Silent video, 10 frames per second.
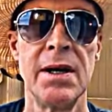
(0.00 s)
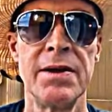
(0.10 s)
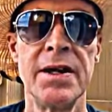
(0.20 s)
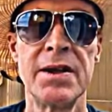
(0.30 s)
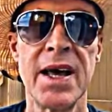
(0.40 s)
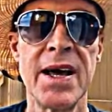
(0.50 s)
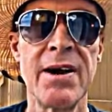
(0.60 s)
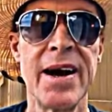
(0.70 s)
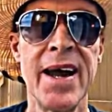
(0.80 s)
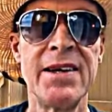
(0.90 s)
that
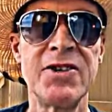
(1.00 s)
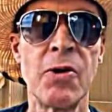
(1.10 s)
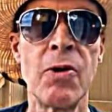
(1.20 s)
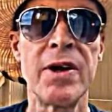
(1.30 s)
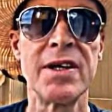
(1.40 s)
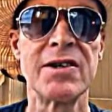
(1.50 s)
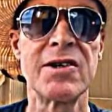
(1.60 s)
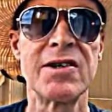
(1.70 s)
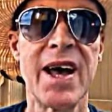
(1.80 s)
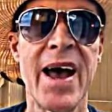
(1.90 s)
their editorial
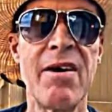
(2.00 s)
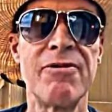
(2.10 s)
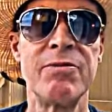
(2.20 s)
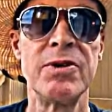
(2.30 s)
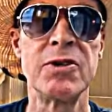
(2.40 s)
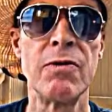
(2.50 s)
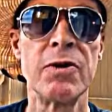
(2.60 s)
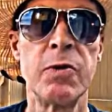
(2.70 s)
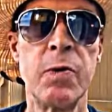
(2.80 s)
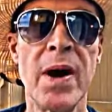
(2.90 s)
staff was
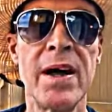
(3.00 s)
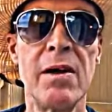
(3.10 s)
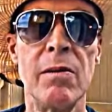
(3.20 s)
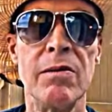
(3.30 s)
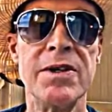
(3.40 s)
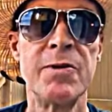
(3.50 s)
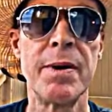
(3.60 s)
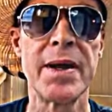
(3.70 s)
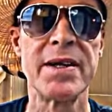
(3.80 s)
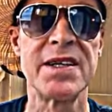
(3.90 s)
overwhelmed
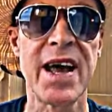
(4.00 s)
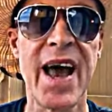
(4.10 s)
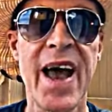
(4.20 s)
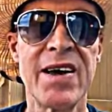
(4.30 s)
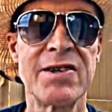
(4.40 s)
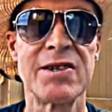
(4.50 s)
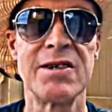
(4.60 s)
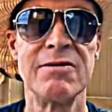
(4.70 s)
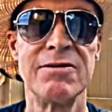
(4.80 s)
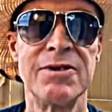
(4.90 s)
by the task
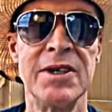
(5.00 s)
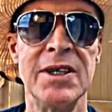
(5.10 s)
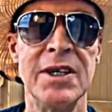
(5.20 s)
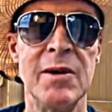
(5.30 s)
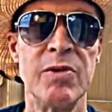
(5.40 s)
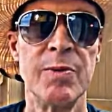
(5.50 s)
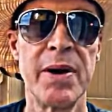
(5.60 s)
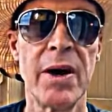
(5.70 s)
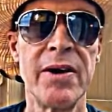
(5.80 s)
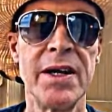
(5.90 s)
of
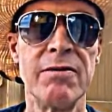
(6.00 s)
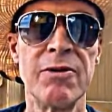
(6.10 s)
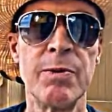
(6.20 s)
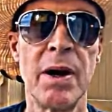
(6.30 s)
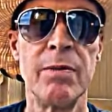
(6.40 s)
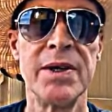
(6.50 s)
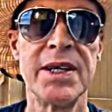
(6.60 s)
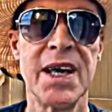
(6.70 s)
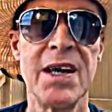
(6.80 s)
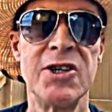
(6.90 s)
preparing it for
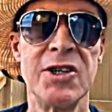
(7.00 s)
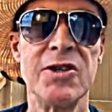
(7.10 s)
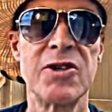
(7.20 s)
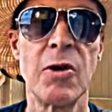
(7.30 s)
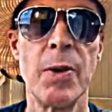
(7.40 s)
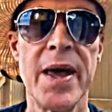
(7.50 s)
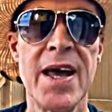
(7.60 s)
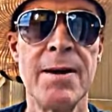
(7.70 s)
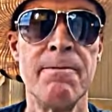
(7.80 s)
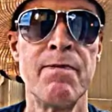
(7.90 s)
publication. So
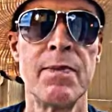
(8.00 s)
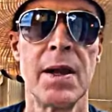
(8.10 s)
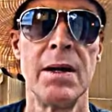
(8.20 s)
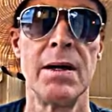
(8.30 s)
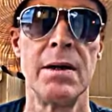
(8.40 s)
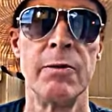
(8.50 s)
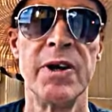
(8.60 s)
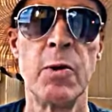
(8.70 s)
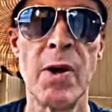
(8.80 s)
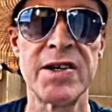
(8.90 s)
they
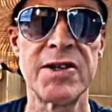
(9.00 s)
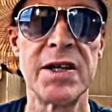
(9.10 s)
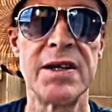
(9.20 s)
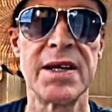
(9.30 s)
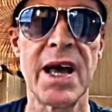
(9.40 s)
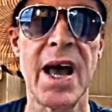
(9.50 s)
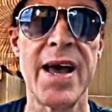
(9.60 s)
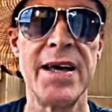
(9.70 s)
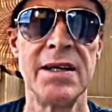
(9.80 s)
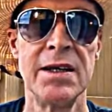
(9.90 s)
requested that
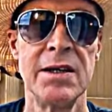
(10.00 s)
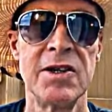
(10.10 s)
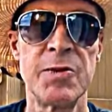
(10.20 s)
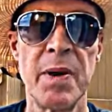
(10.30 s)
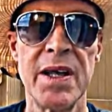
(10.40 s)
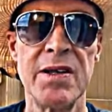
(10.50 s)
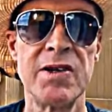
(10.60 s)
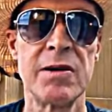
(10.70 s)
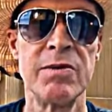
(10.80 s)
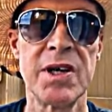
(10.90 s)
I spend
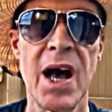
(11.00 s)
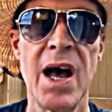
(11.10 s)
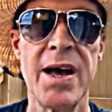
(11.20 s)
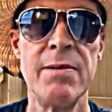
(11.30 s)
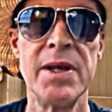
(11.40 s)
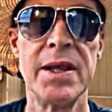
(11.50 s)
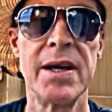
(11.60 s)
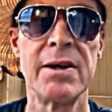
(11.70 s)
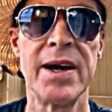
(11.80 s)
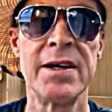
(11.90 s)
some time in
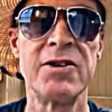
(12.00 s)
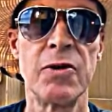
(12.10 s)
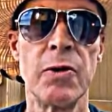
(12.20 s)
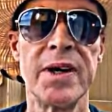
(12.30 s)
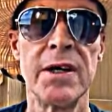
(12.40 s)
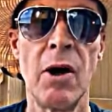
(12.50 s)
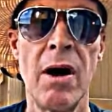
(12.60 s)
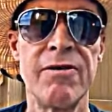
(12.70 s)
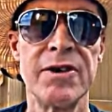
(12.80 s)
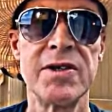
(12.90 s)
their editorial
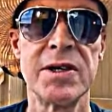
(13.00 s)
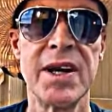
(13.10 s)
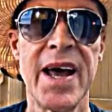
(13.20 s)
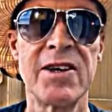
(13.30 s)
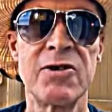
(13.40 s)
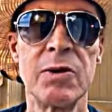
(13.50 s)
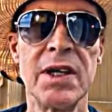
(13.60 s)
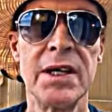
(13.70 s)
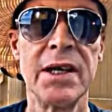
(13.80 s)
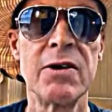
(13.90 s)
office and
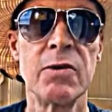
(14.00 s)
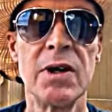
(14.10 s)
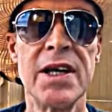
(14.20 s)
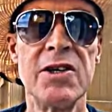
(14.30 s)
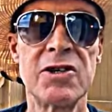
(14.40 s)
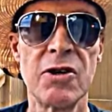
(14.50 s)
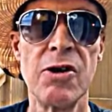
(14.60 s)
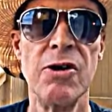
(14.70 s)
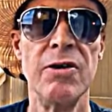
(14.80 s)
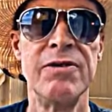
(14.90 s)
actually literally
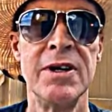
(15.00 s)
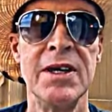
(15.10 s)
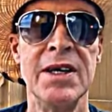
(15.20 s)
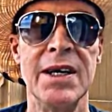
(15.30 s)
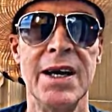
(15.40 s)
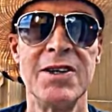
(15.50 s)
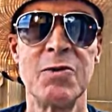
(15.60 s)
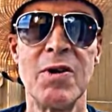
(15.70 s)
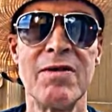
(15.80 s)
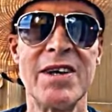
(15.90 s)
serve as
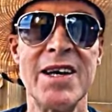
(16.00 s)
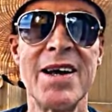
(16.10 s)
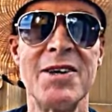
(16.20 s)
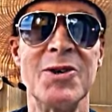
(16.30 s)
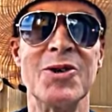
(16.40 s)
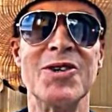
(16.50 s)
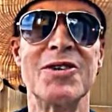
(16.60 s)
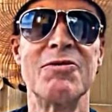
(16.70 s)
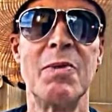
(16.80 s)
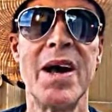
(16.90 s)
one of the editors
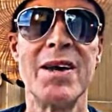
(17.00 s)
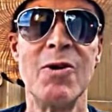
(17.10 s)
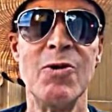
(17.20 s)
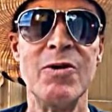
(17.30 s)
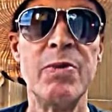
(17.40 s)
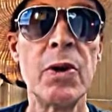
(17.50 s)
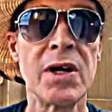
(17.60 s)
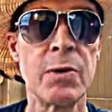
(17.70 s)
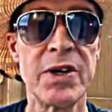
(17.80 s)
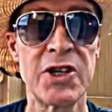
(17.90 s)
of my own
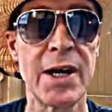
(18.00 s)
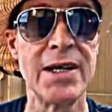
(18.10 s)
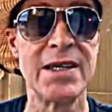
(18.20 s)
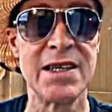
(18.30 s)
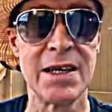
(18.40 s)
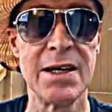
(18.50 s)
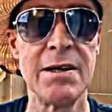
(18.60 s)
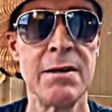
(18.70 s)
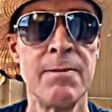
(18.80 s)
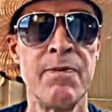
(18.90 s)
book, which I
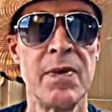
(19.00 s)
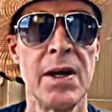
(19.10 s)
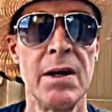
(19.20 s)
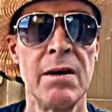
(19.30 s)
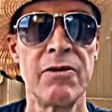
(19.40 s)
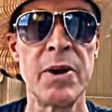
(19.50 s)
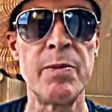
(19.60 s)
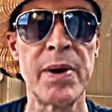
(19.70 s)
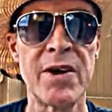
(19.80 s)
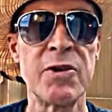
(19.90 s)
did for the
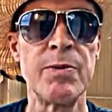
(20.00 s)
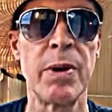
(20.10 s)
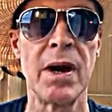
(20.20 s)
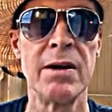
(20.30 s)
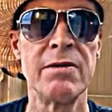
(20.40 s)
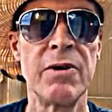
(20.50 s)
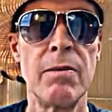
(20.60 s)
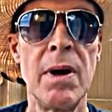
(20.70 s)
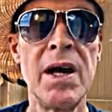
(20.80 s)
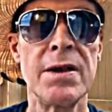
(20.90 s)
better part of a
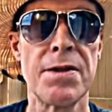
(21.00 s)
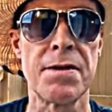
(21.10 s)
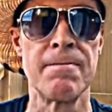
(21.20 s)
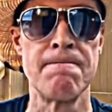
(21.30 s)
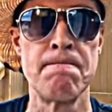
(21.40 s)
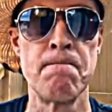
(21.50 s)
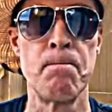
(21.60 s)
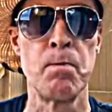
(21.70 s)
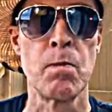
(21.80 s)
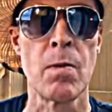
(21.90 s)
month.
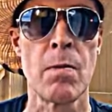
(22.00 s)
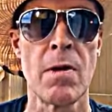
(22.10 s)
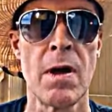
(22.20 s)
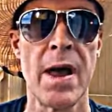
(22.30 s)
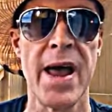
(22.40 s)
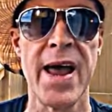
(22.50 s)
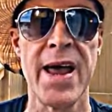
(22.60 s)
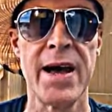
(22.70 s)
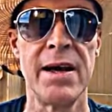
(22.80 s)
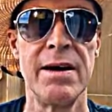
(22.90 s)

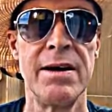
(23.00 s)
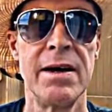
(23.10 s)
And